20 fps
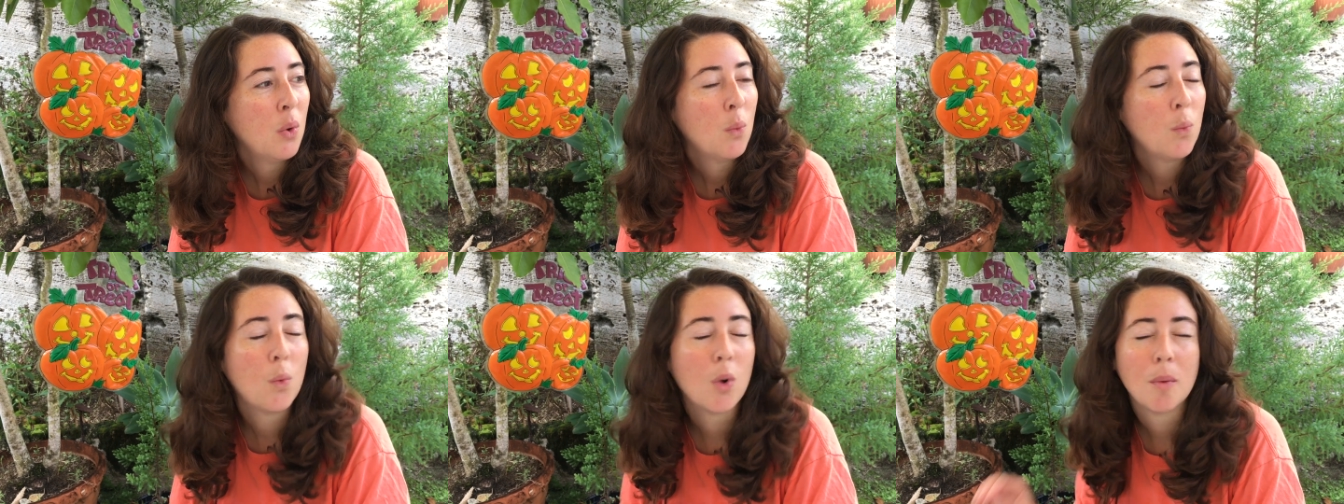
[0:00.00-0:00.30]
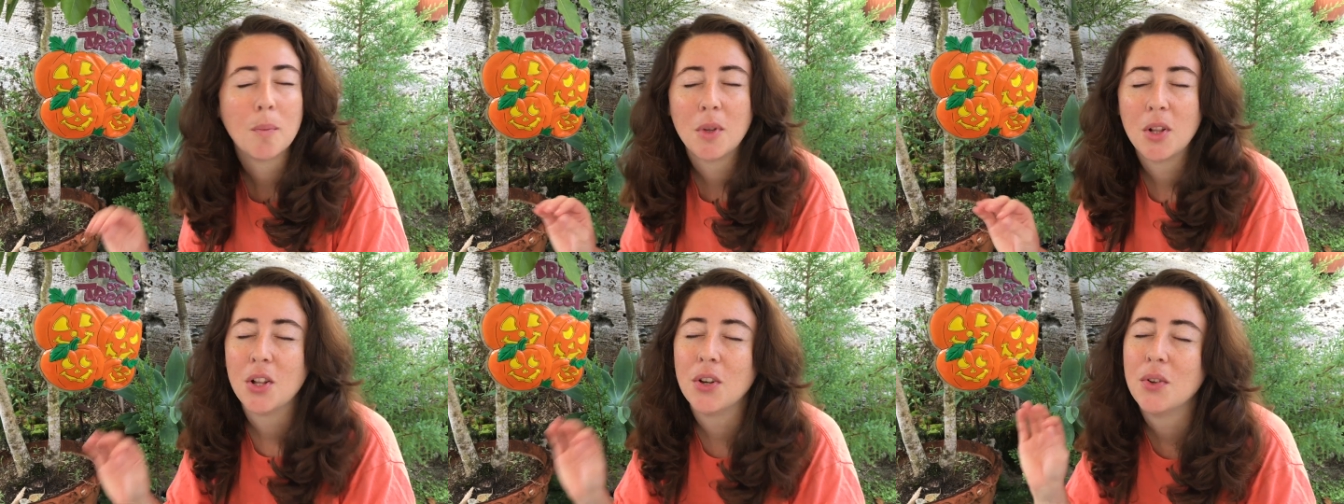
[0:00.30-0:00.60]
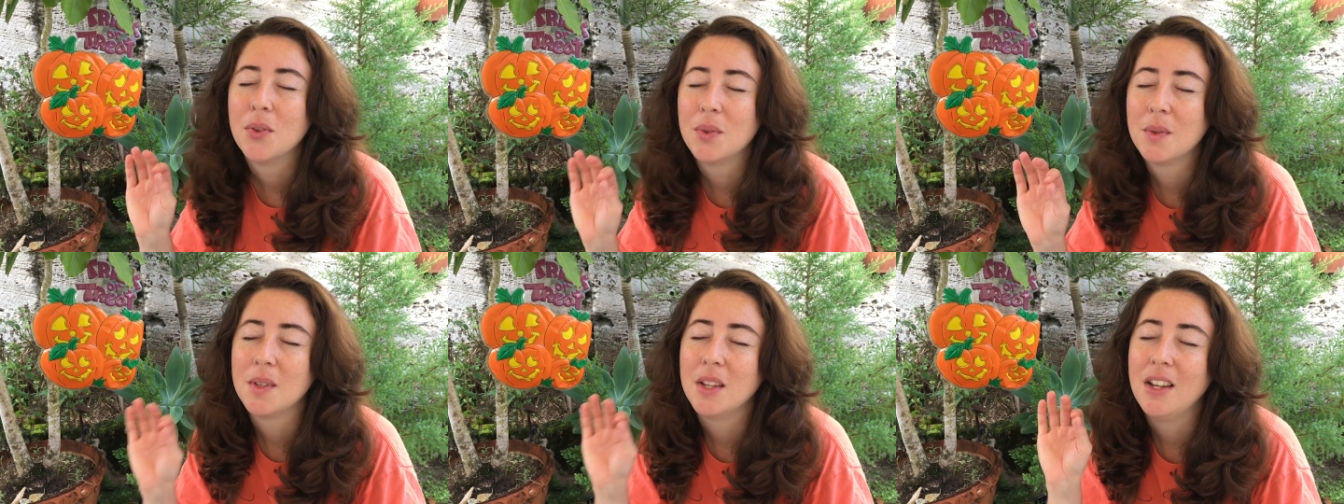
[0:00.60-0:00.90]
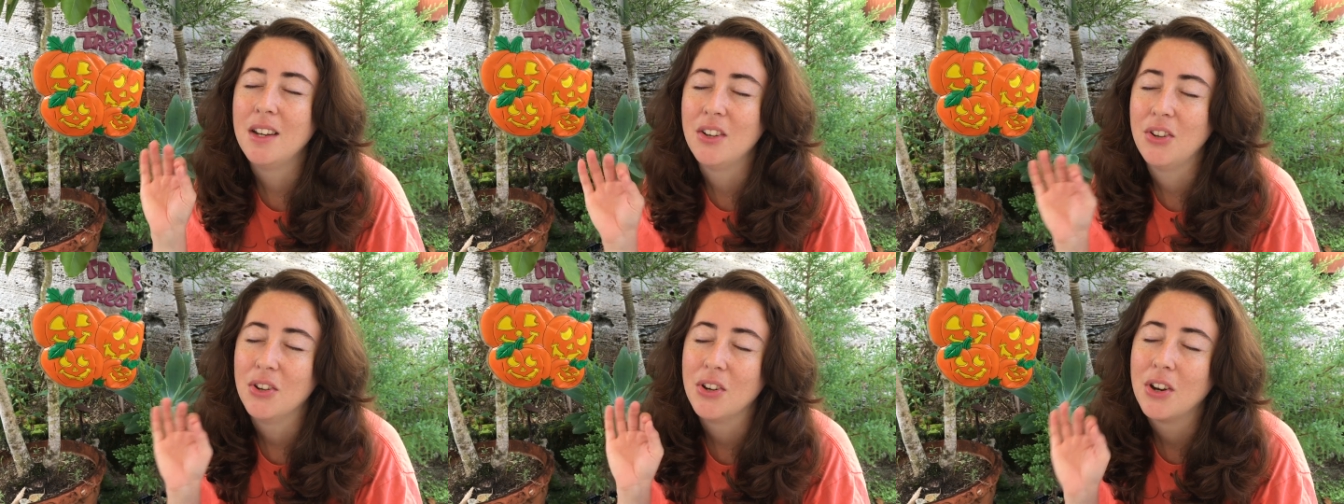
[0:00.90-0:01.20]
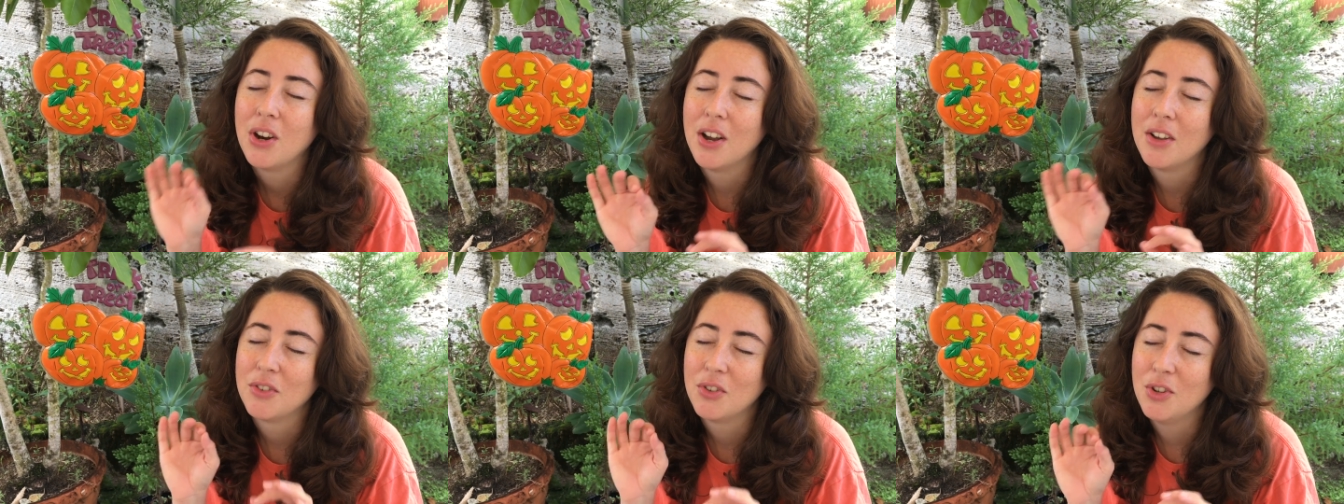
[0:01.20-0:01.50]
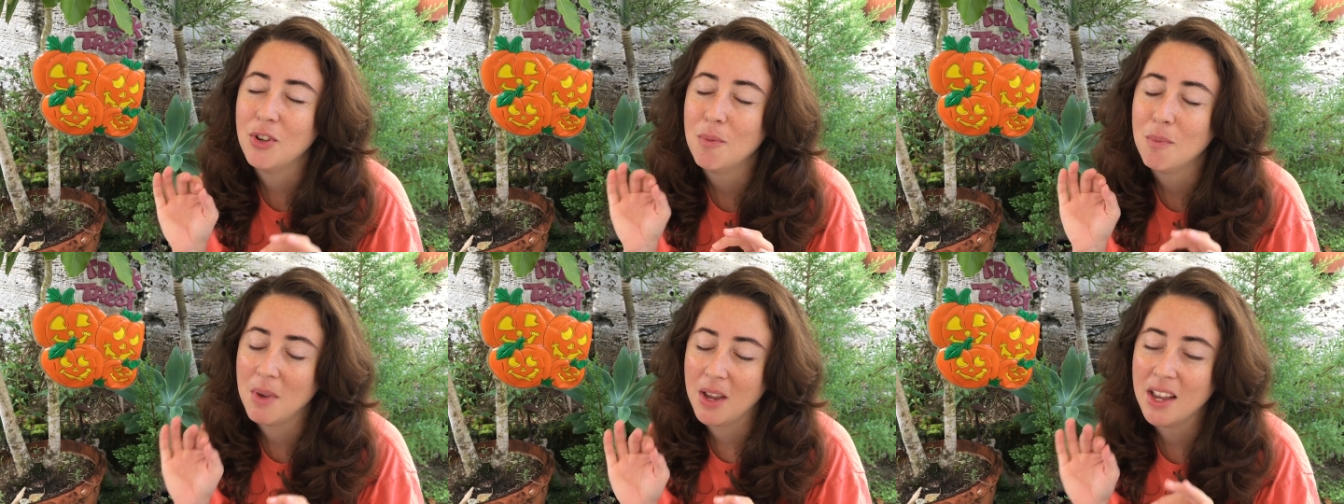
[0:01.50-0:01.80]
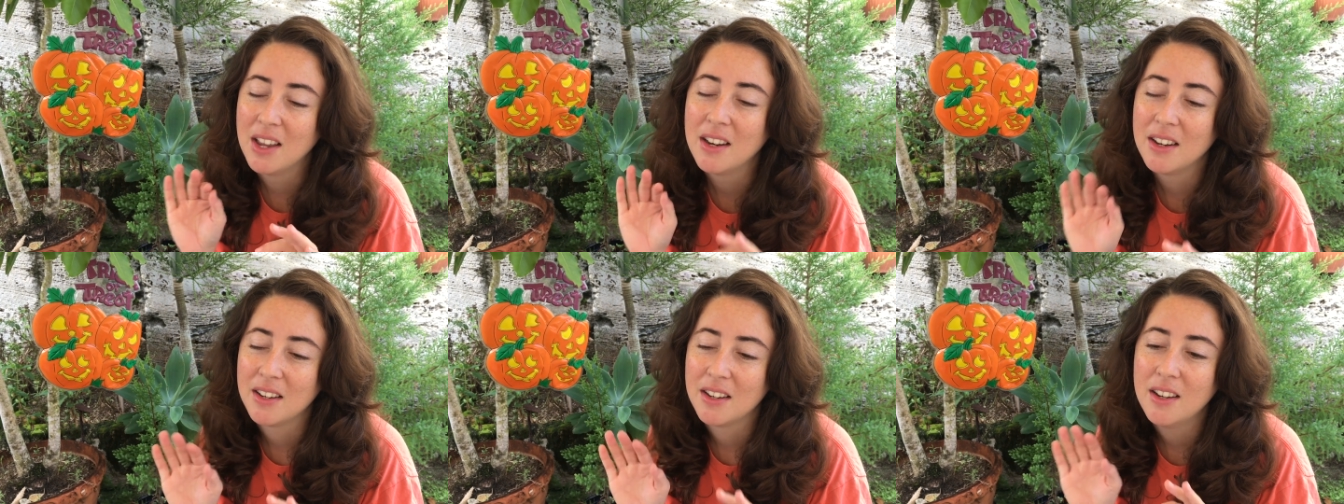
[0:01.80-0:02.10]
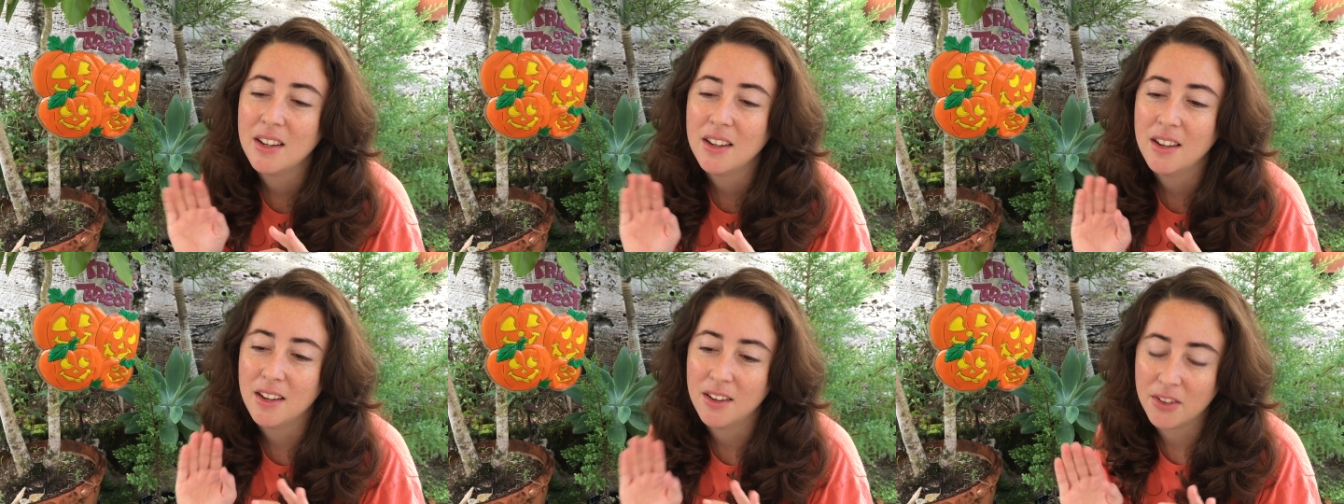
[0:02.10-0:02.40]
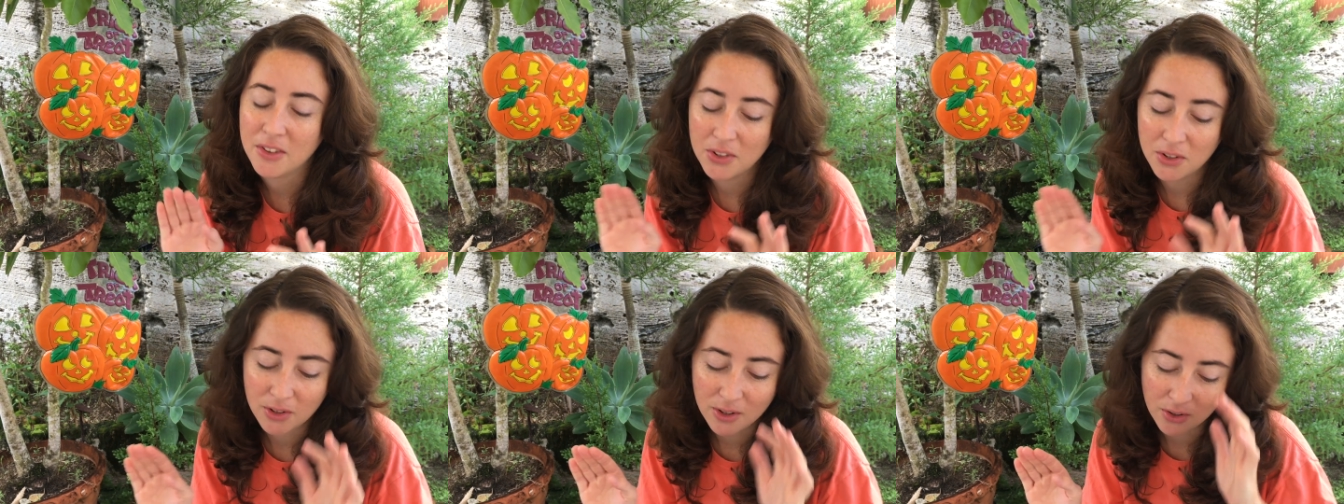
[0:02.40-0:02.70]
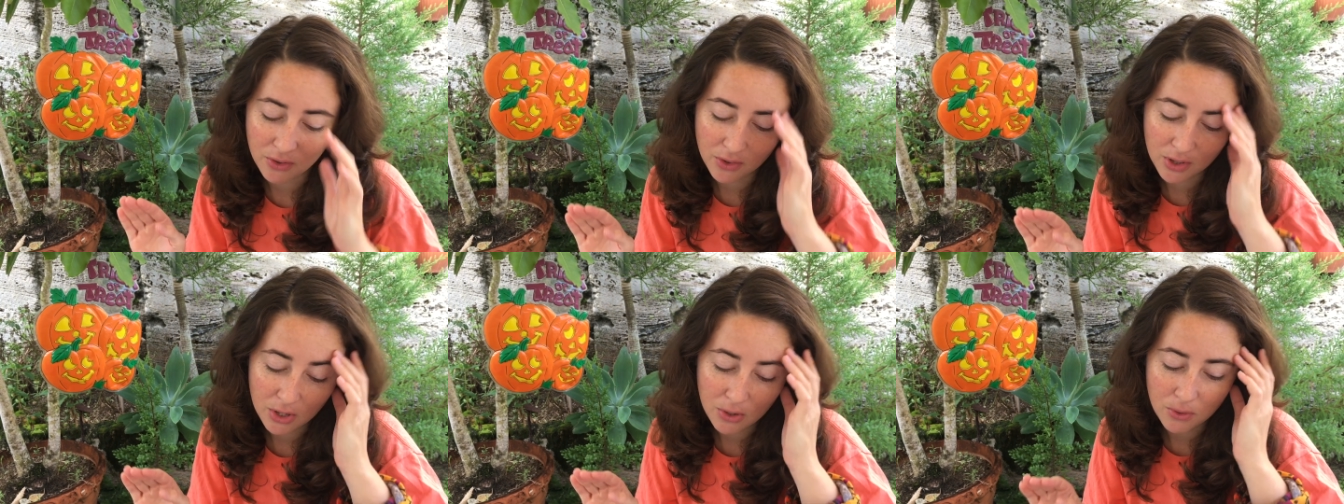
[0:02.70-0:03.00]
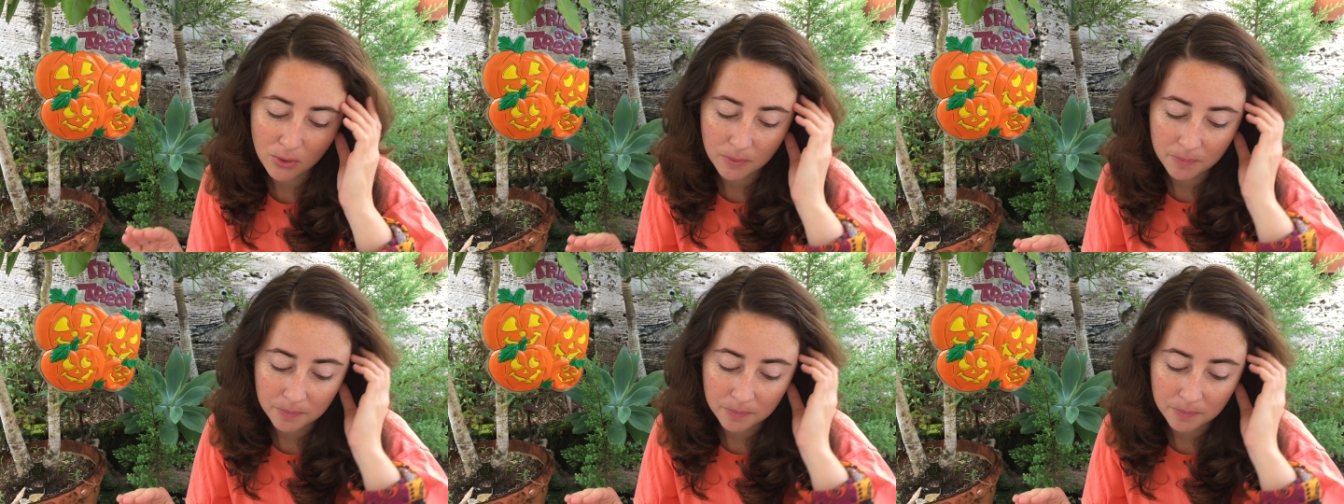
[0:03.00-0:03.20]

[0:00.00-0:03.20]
warm clothes into your costume and it'll still look really cool.